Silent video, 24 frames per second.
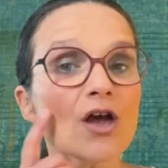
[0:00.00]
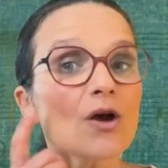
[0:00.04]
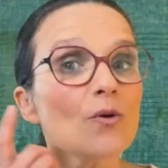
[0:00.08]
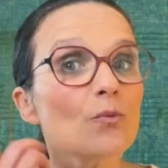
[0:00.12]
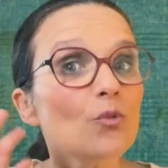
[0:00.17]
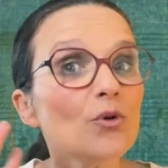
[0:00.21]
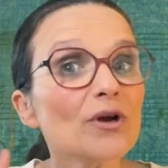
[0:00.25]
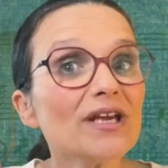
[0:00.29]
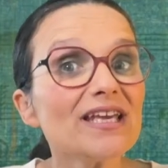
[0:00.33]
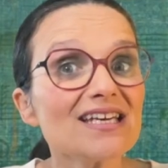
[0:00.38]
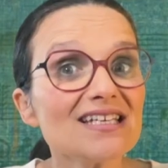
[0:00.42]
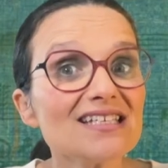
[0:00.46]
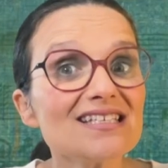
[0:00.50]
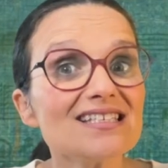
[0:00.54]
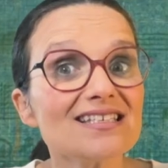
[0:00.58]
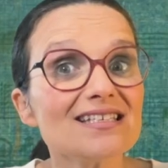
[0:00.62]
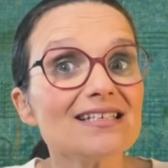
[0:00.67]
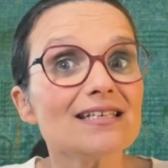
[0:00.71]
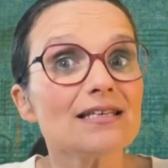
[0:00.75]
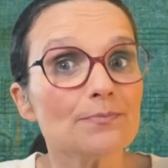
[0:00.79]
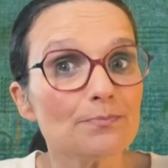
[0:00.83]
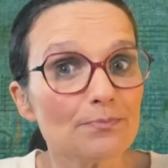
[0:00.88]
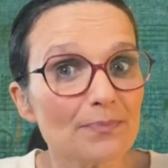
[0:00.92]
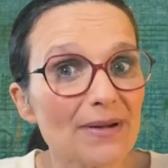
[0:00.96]
We can
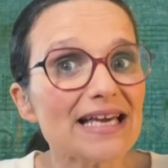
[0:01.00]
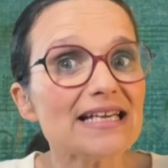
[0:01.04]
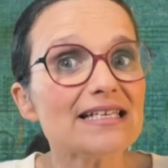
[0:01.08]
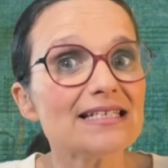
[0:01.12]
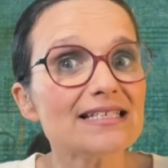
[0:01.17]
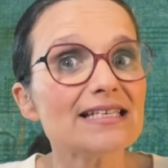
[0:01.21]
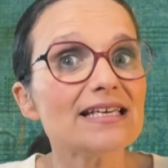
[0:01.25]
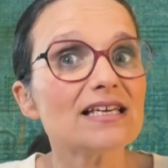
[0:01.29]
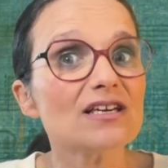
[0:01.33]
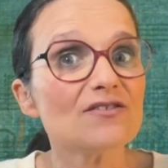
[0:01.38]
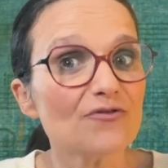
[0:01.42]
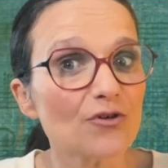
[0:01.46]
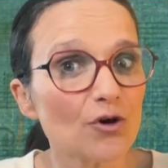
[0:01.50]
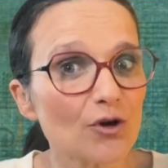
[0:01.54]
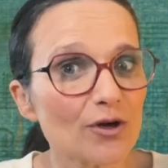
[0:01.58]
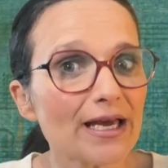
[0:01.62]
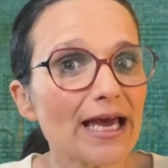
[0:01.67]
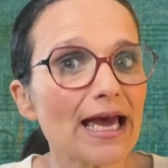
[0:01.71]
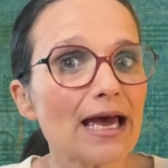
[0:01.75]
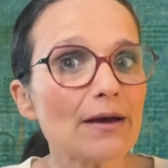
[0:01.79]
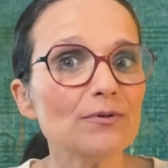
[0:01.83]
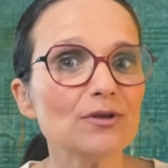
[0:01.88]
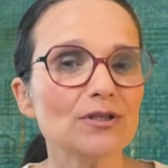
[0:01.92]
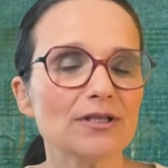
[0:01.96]
see basic
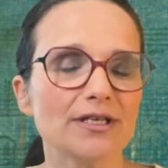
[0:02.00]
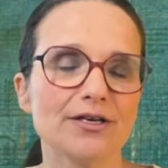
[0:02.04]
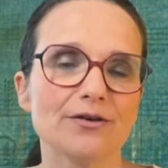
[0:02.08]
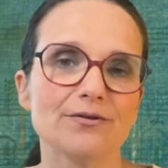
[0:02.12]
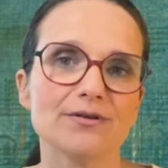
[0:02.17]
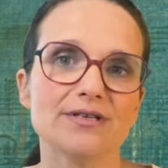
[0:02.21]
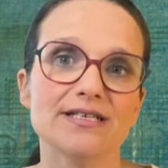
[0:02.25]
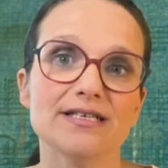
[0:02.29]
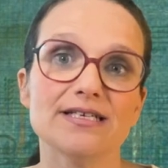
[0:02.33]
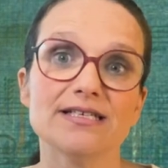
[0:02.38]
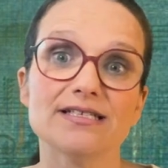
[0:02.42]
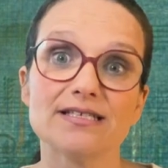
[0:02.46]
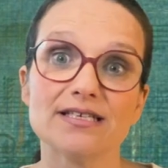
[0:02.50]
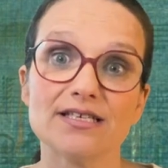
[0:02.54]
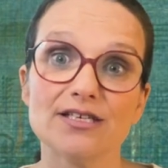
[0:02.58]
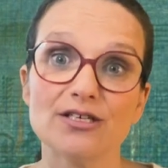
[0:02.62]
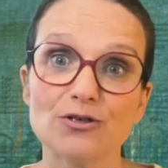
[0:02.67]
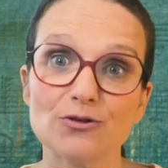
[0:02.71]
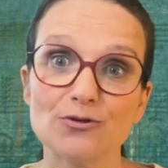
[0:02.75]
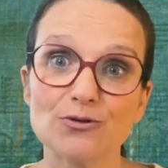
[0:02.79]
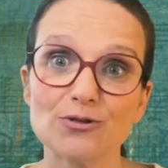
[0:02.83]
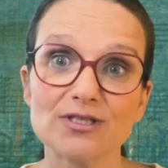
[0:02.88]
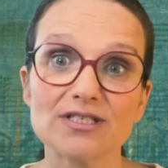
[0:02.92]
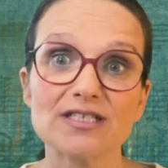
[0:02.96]
vocabulary is
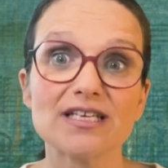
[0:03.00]
used